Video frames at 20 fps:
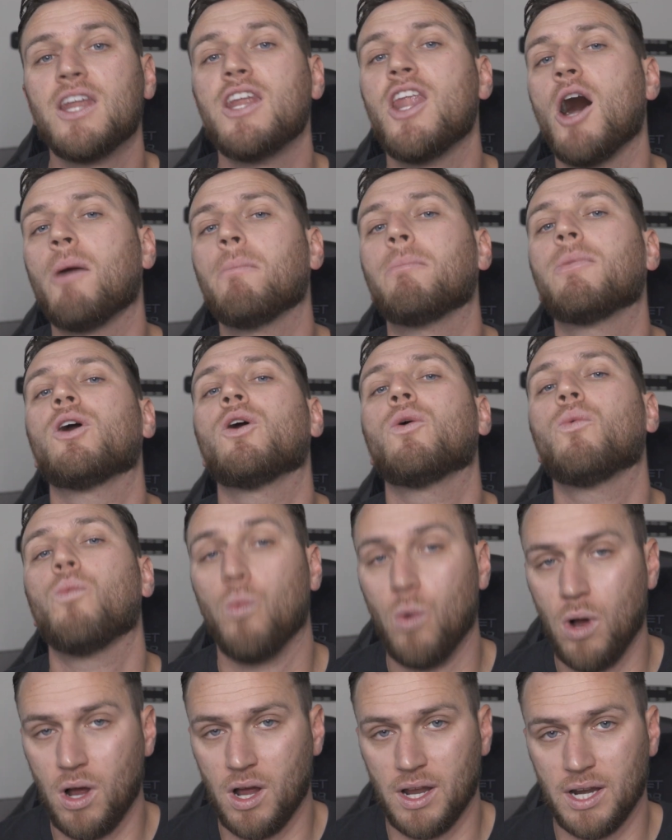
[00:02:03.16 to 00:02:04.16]

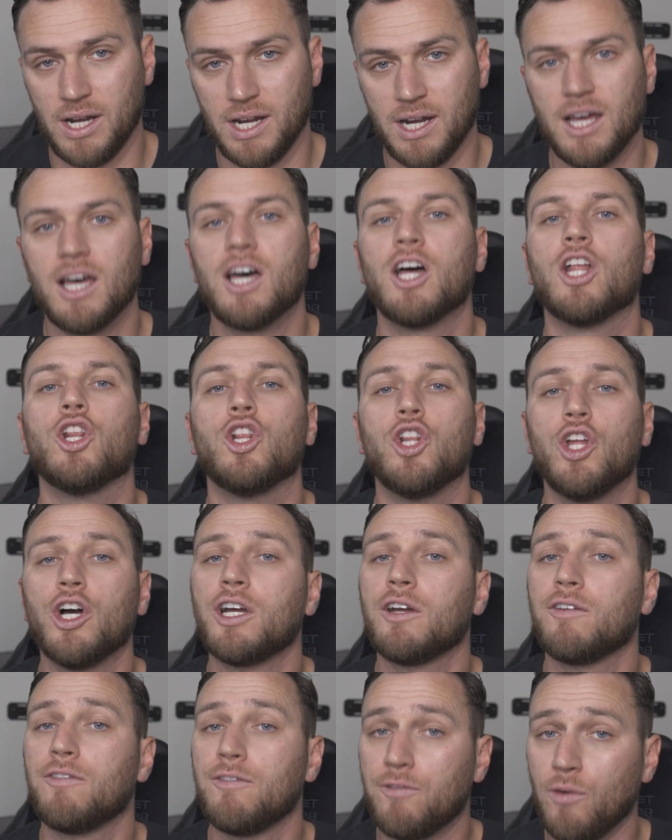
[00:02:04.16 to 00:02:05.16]
#1.
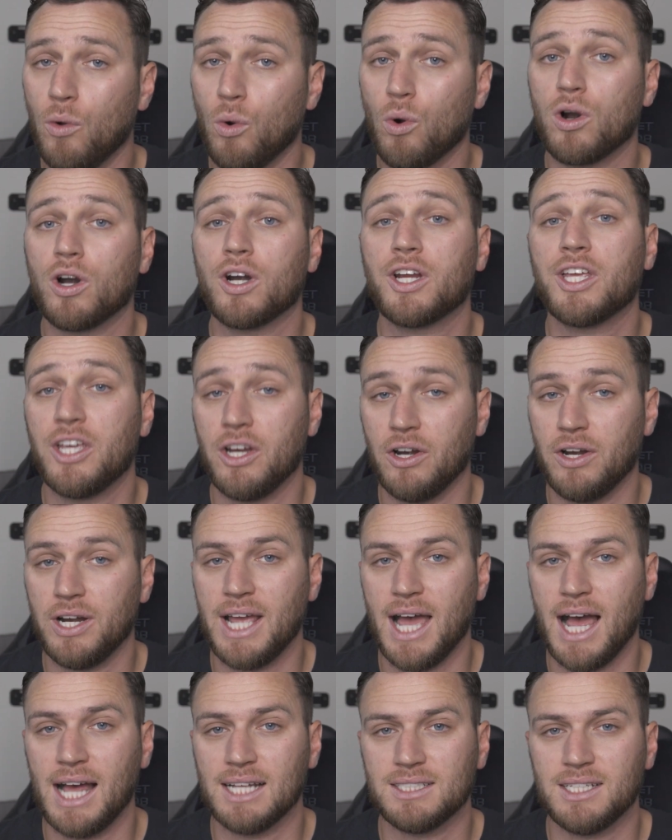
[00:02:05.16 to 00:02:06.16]
Look for
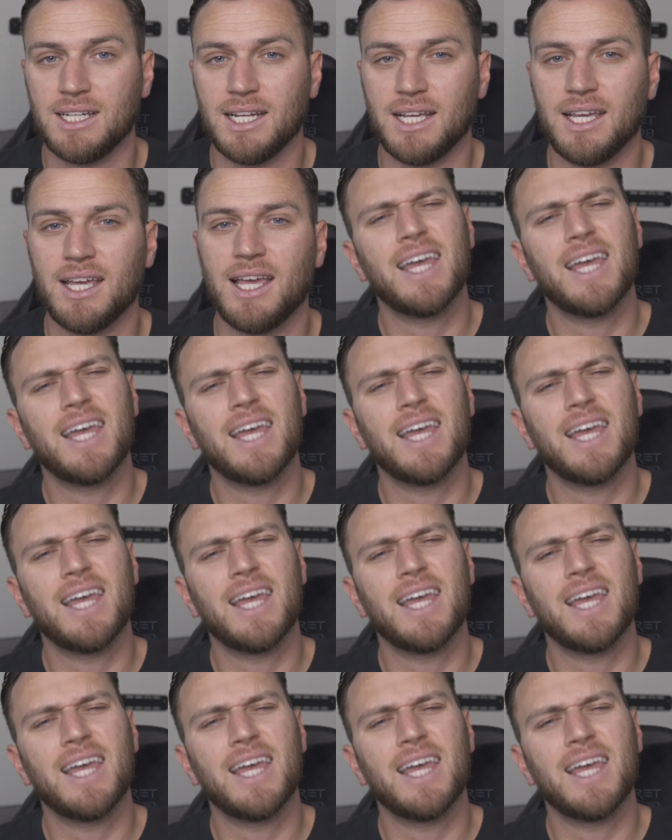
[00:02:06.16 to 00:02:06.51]
curiosity.